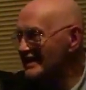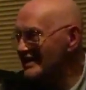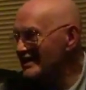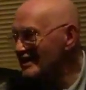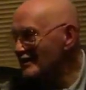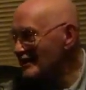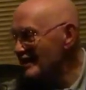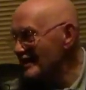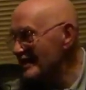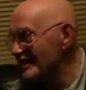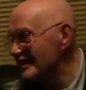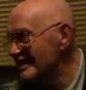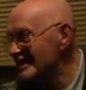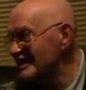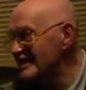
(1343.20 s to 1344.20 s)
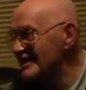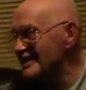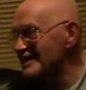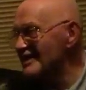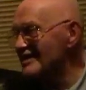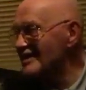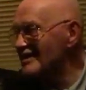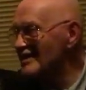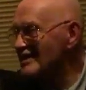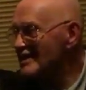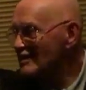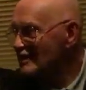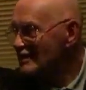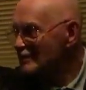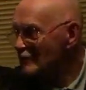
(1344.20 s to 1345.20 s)
Anyway,
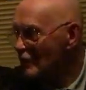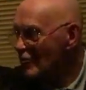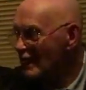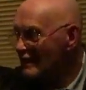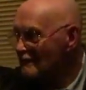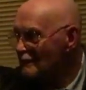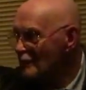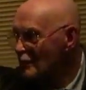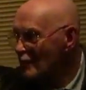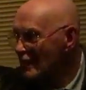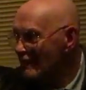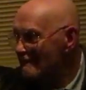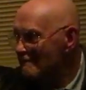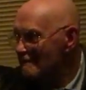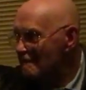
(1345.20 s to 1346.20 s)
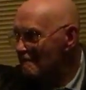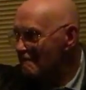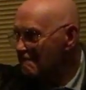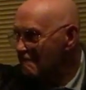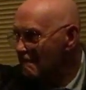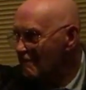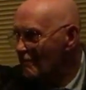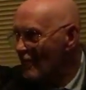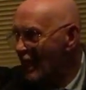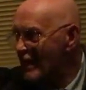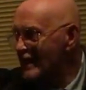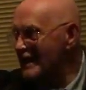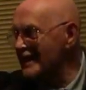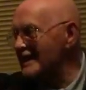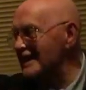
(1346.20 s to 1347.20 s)
okay, I better move on before.
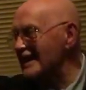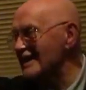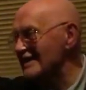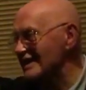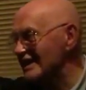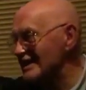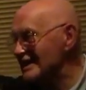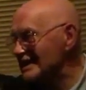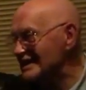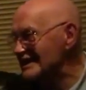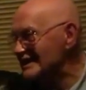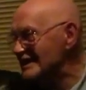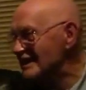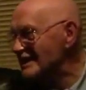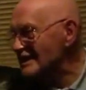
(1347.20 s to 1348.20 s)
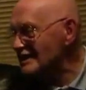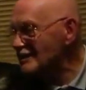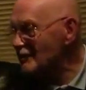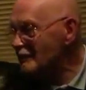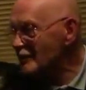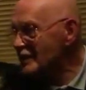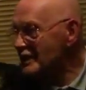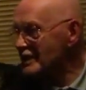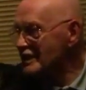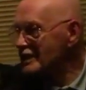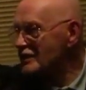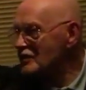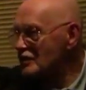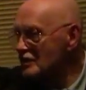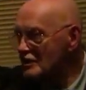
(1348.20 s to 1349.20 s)
And so while
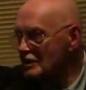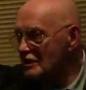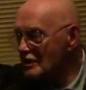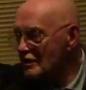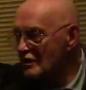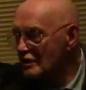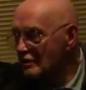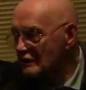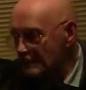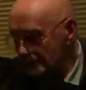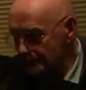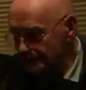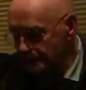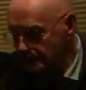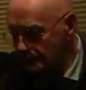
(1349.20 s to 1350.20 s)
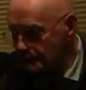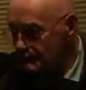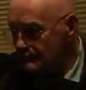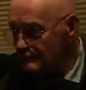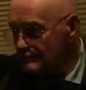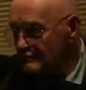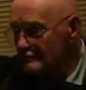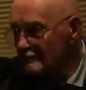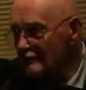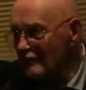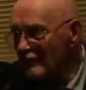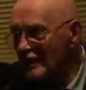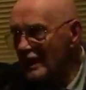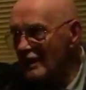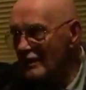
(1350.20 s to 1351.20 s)
you were in South
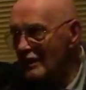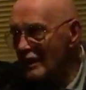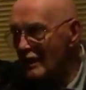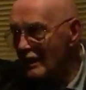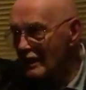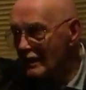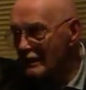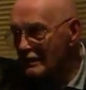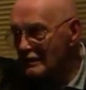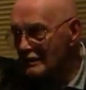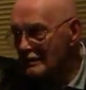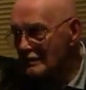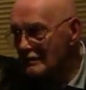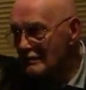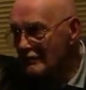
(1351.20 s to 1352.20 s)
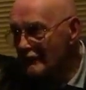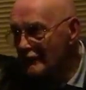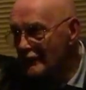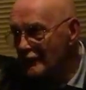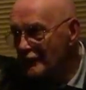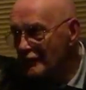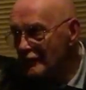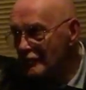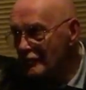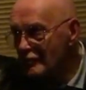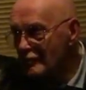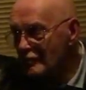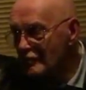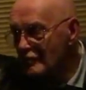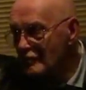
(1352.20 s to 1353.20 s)
Africa, you came back to
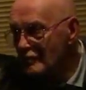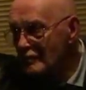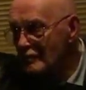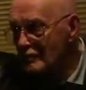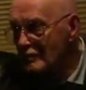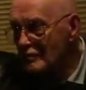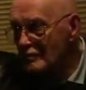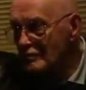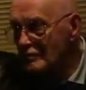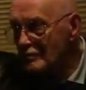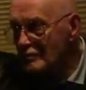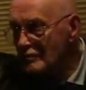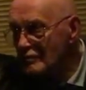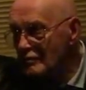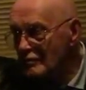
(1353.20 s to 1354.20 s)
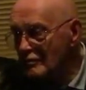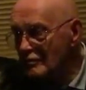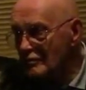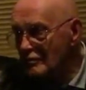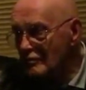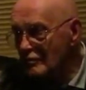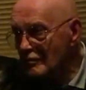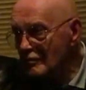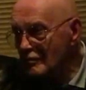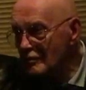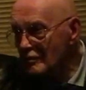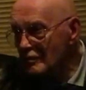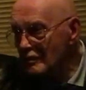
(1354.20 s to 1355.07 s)
the UK after a run there,